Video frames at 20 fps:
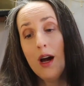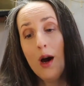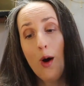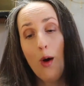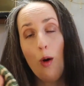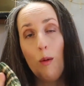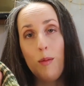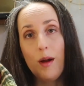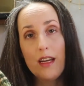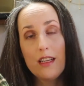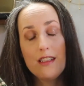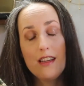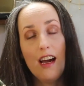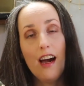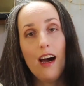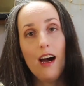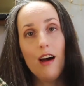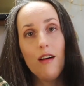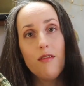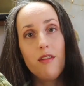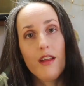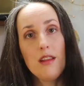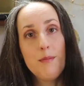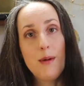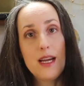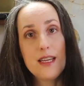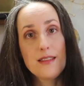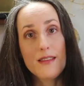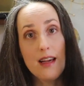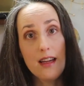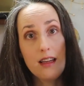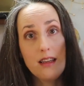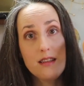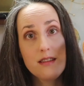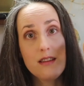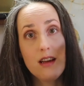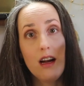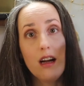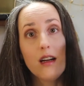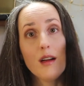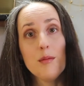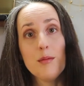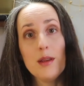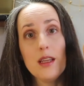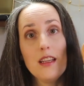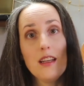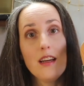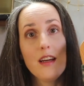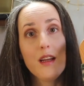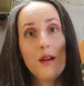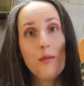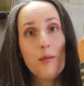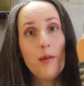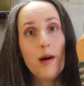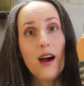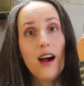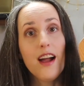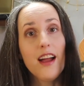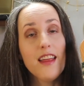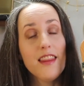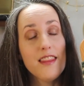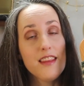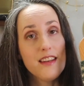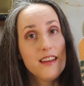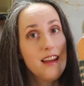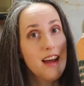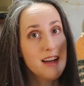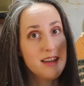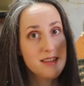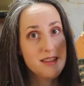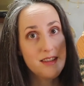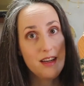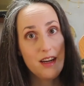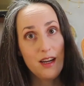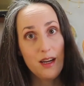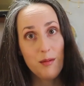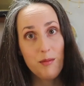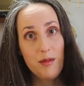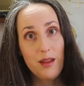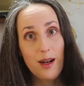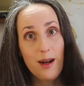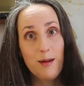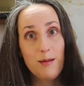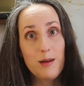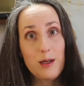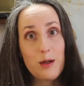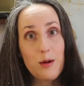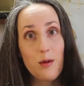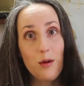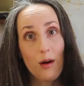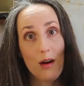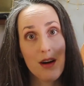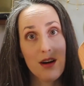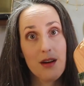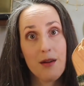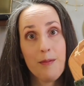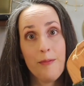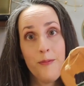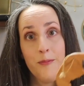hoping to have my second sock completed by the next time that I record.